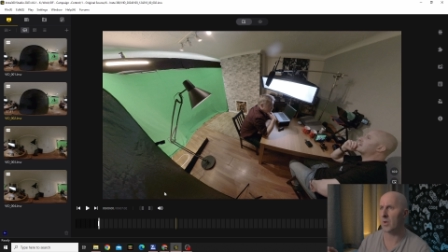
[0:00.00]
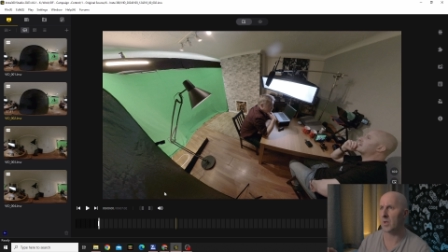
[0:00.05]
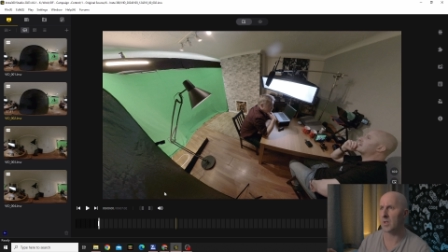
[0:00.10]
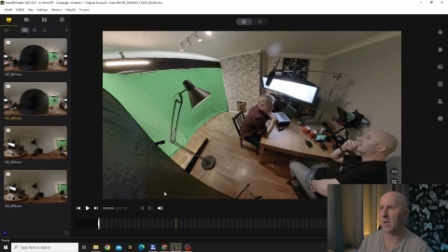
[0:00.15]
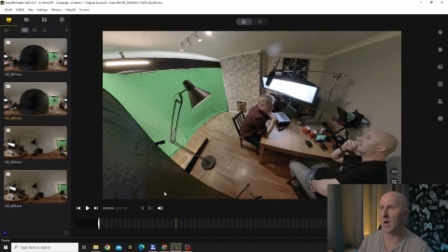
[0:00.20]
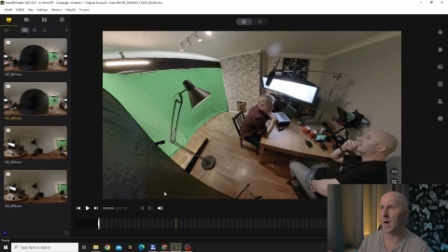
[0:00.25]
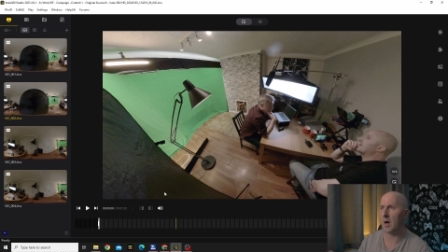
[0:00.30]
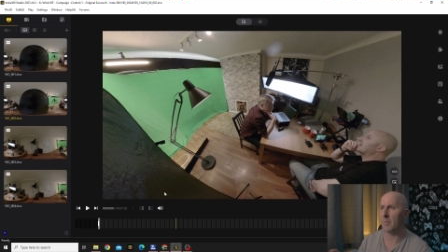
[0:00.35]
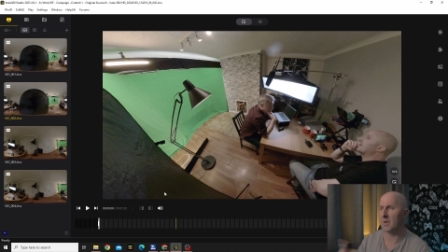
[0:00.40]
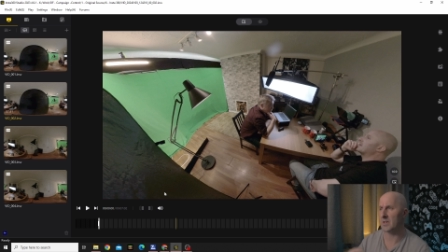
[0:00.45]
a
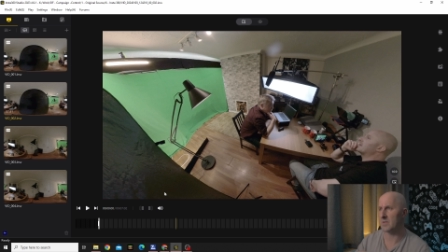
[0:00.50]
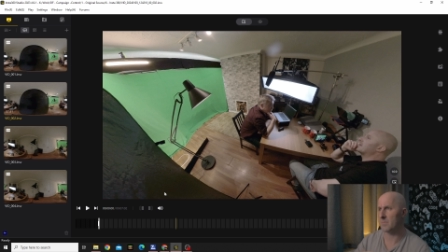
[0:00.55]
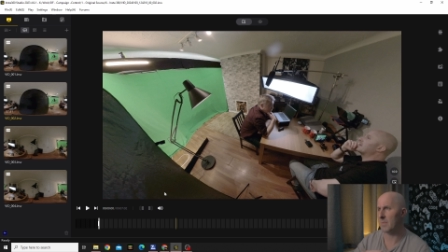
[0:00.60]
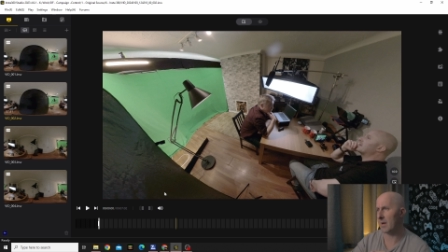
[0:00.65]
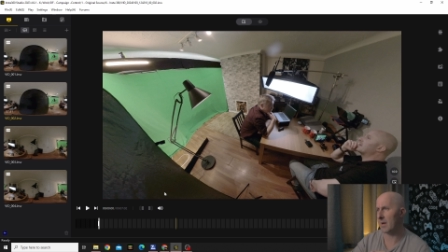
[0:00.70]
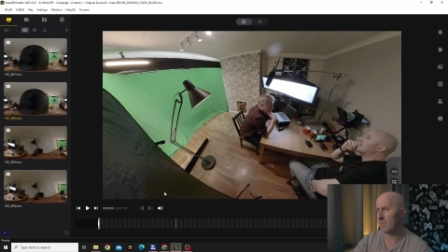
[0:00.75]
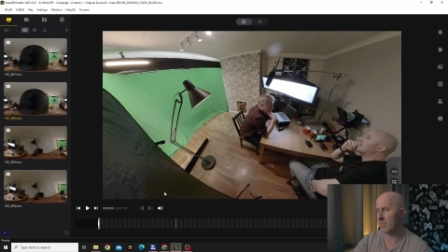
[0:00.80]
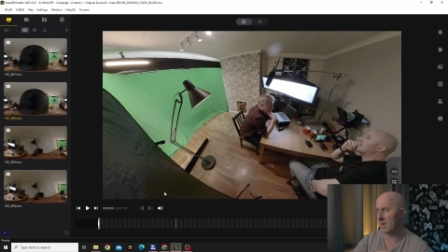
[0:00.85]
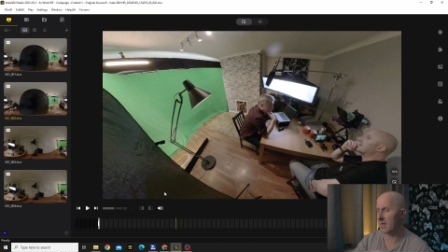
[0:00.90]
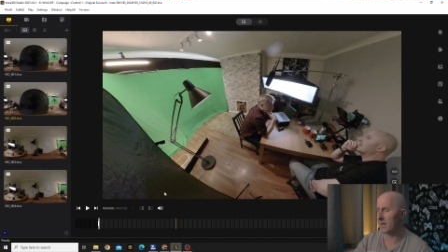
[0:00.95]
garbage
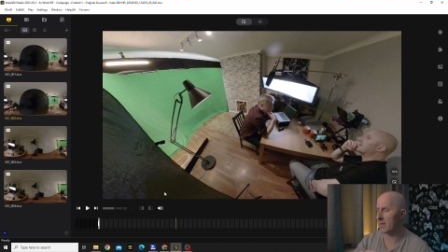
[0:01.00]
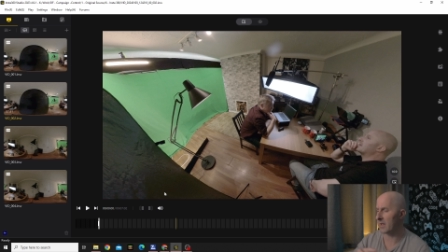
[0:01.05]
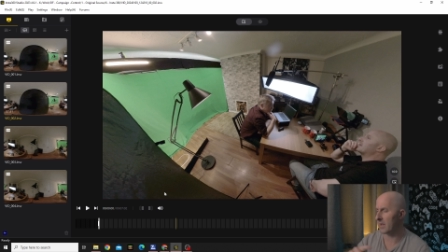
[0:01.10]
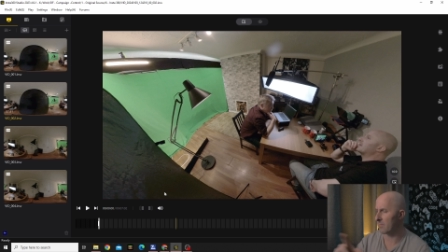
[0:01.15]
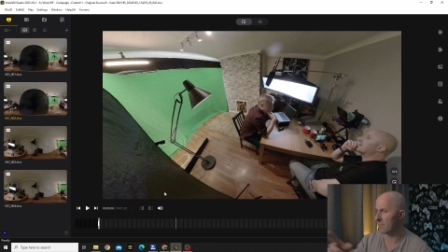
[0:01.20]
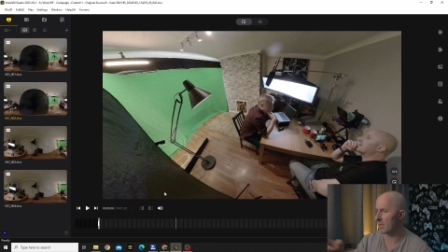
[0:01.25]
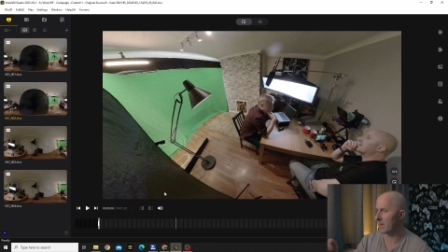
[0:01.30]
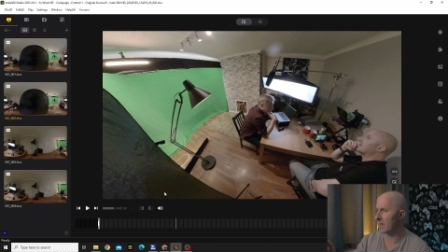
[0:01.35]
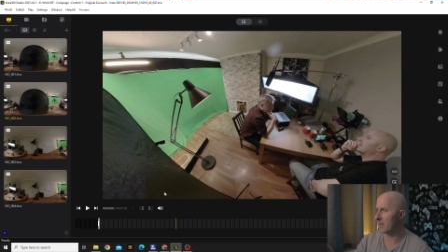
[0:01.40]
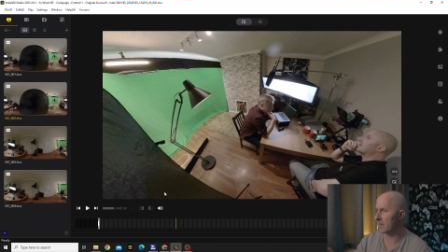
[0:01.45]
matte, but a
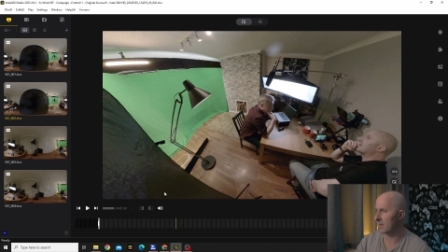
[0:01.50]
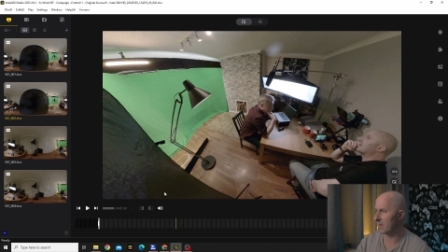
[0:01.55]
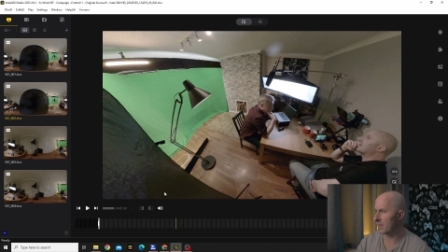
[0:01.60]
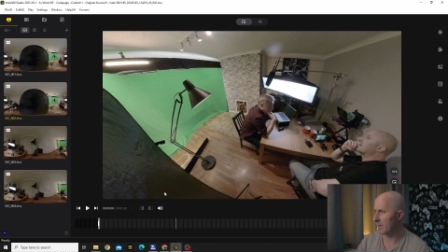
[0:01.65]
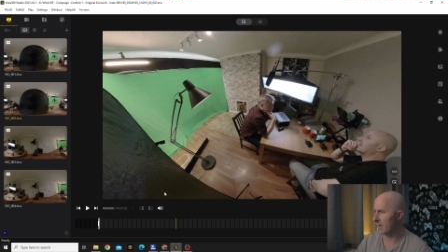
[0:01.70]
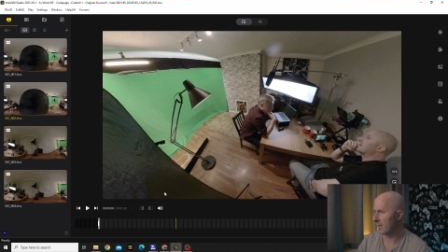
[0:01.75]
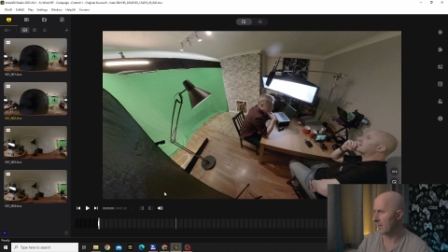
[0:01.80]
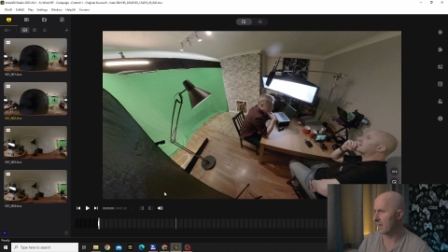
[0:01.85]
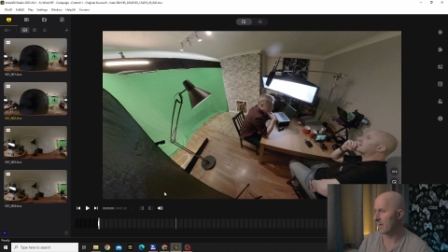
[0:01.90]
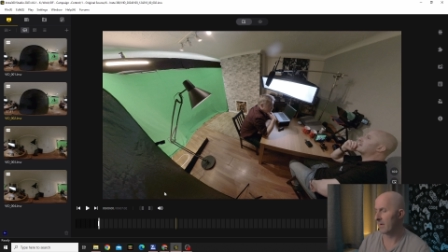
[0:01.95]
clean plate
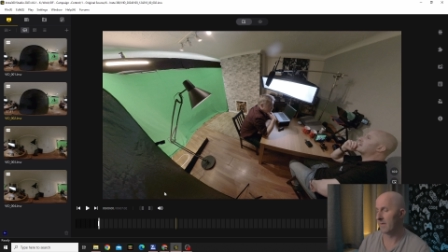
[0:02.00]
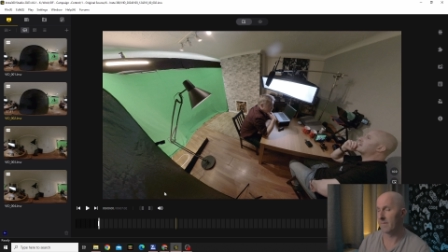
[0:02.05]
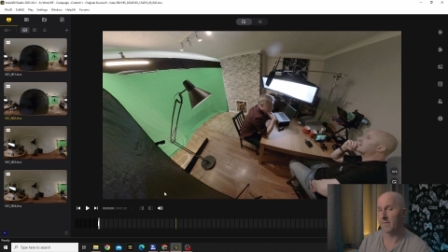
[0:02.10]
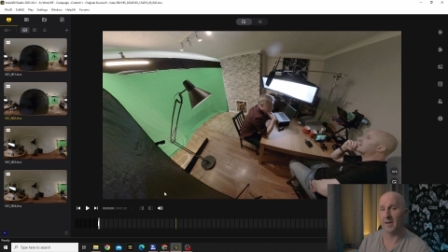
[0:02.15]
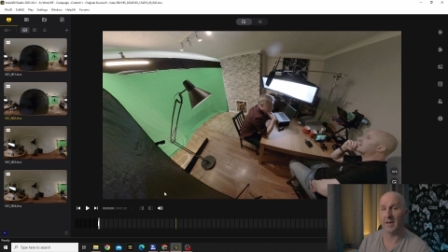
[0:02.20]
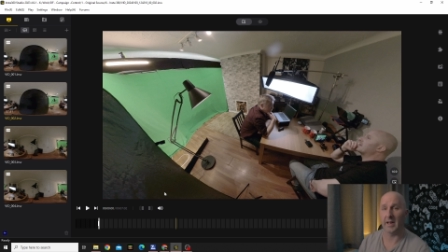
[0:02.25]
for